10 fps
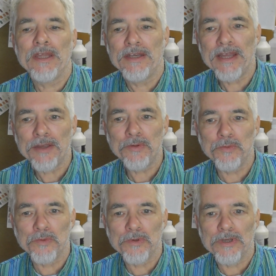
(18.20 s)
Now,
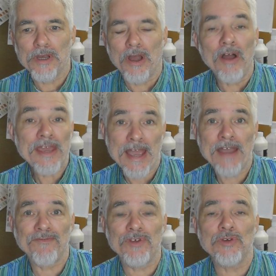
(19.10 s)
I
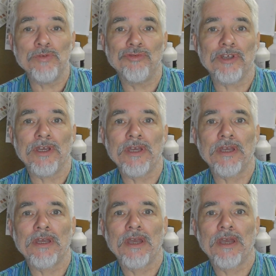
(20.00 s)
have used it,